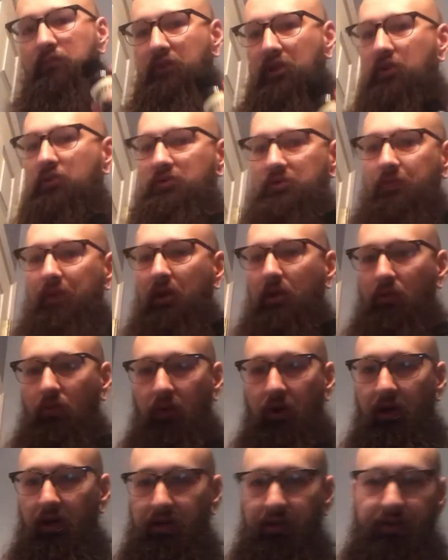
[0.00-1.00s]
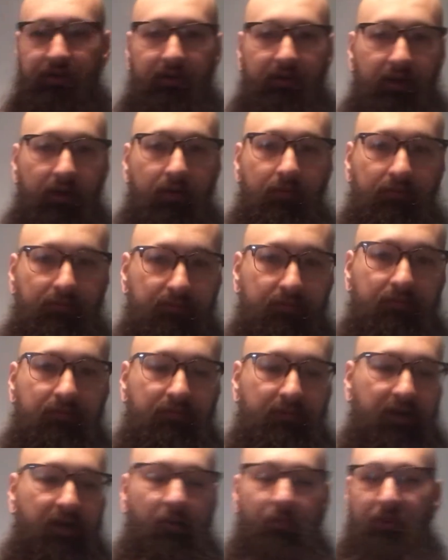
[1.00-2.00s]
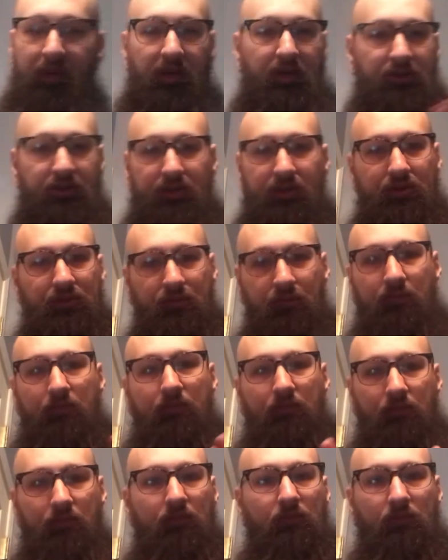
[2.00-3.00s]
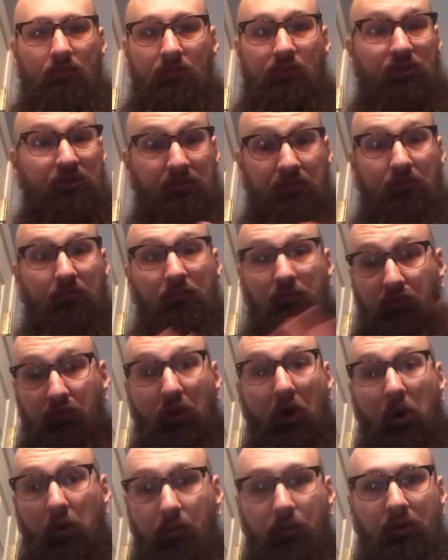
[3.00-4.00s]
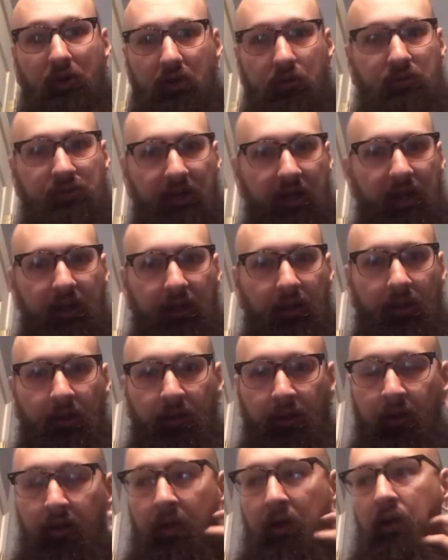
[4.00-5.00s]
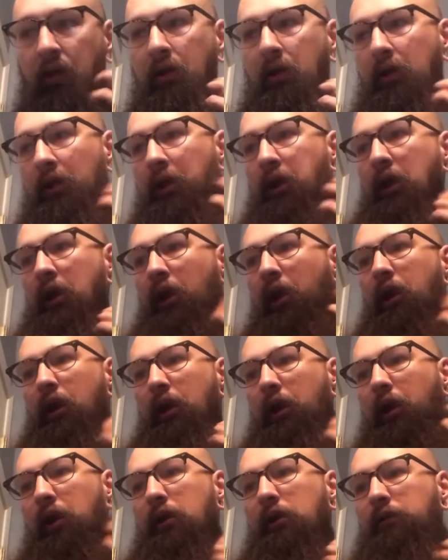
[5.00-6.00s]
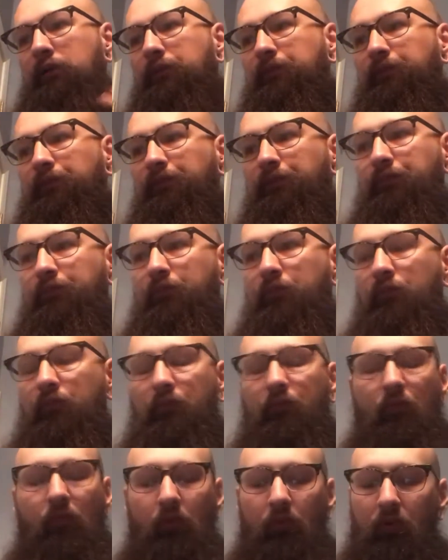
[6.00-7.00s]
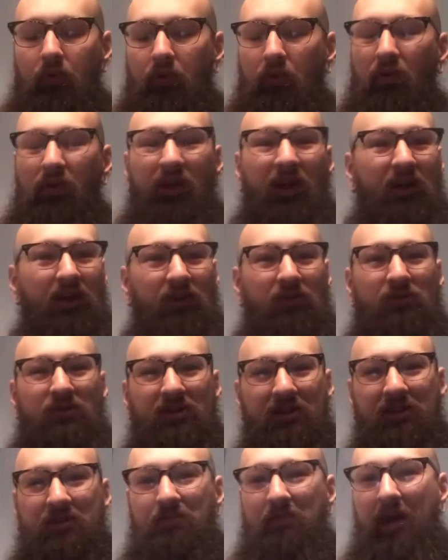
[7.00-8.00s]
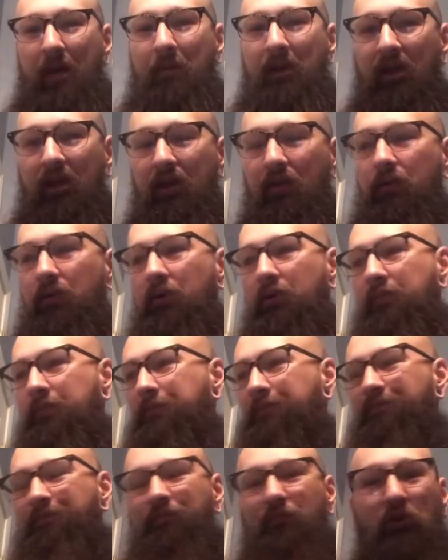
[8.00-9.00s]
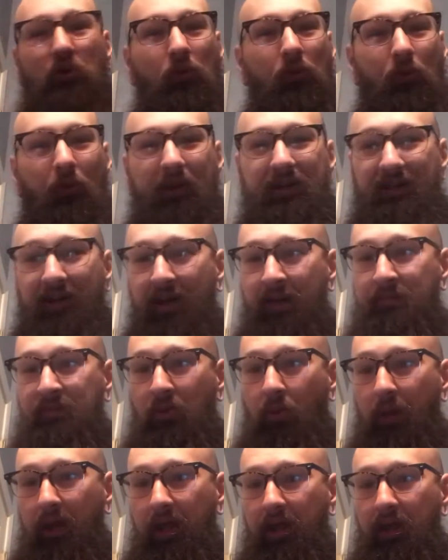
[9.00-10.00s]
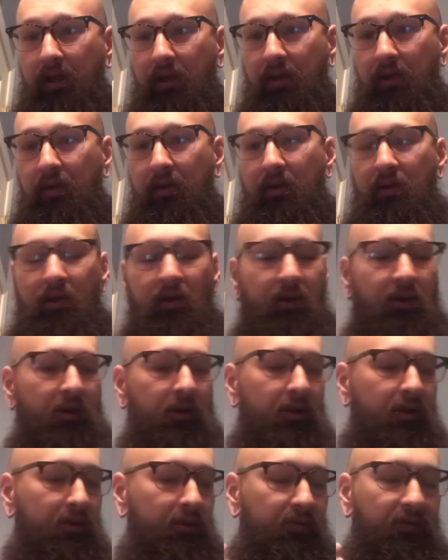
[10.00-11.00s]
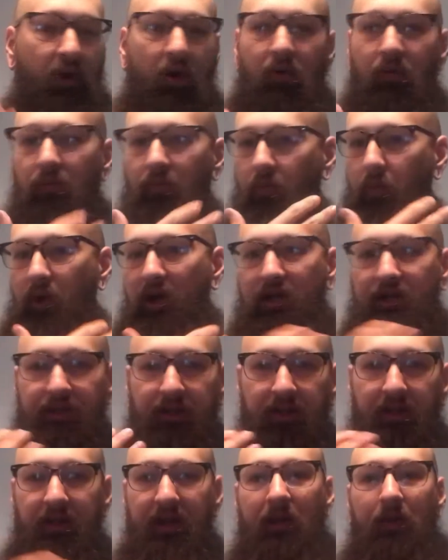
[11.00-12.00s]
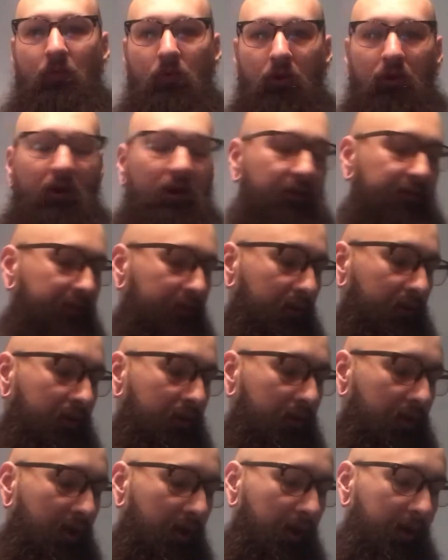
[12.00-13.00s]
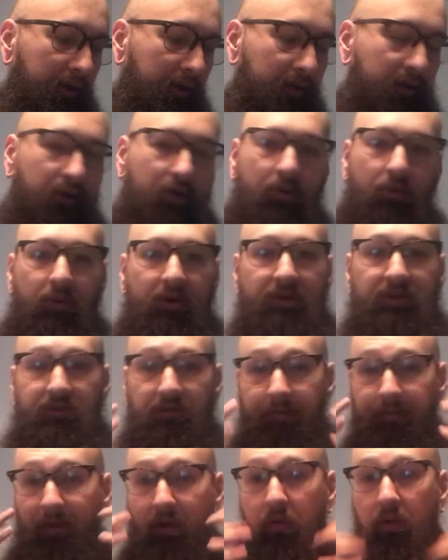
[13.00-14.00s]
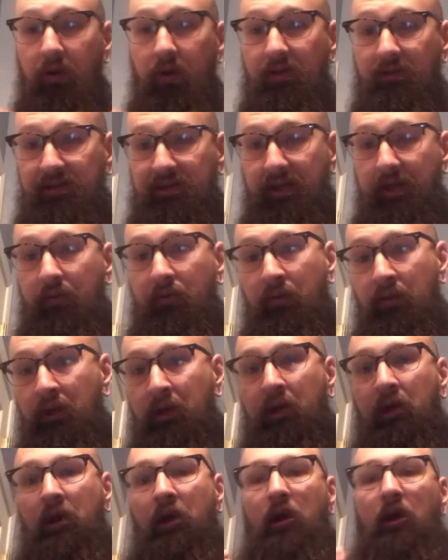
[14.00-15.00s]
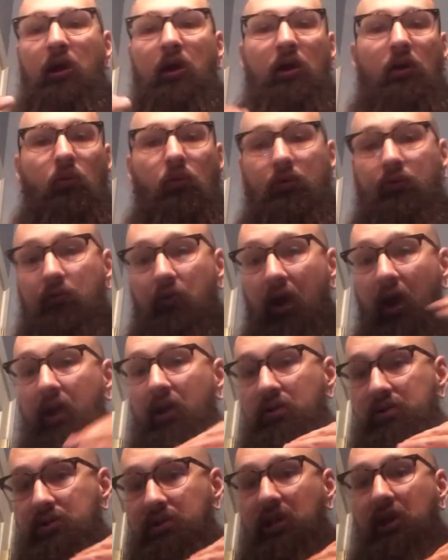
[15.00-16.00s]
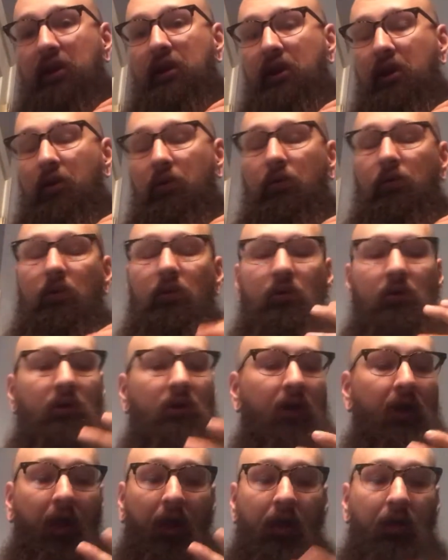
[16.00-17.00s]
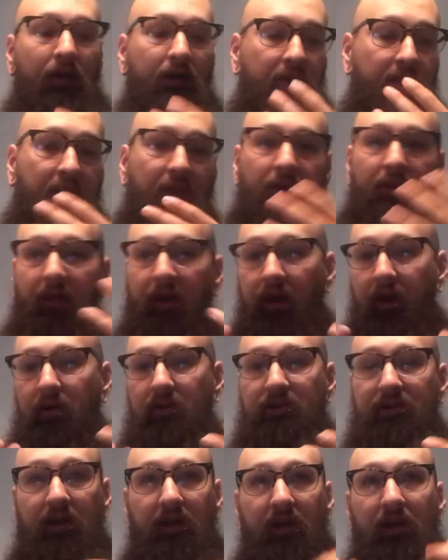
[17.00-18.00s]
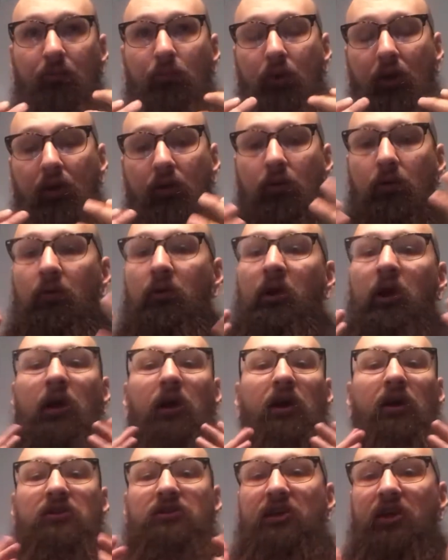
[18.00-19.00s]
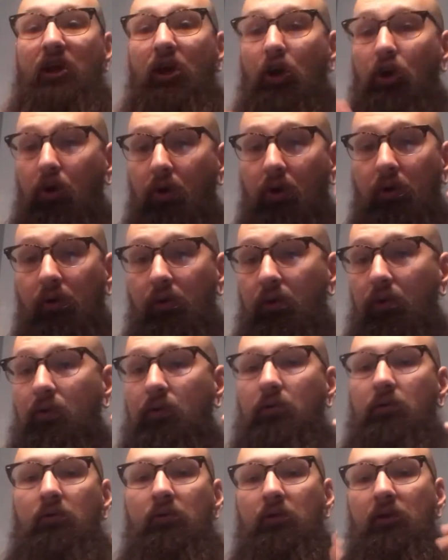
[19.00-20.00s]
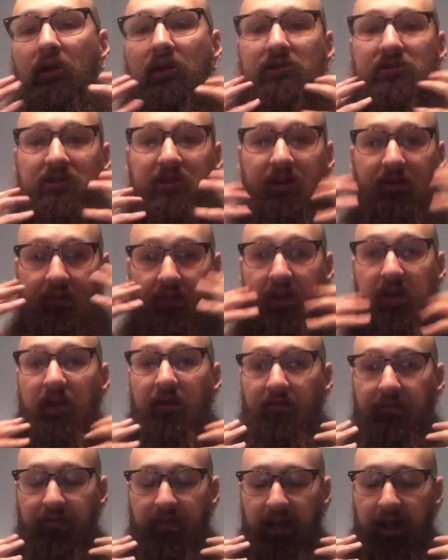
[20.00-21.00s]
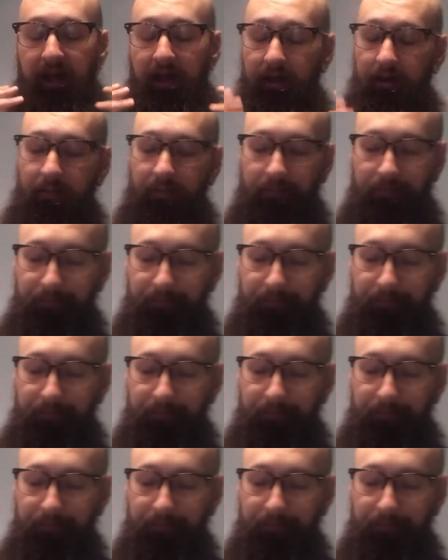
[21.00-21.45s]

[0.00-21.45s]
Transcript: use beard wash. Don't, in a pinch, just don't use anything. You're only going to use this maybe 2-3 times a week. Don't wash it any more often. You don't want to strip the oils out. It will dry your skin out, and again, the hair is going to get brittle. It's going to curl instead of laying flat.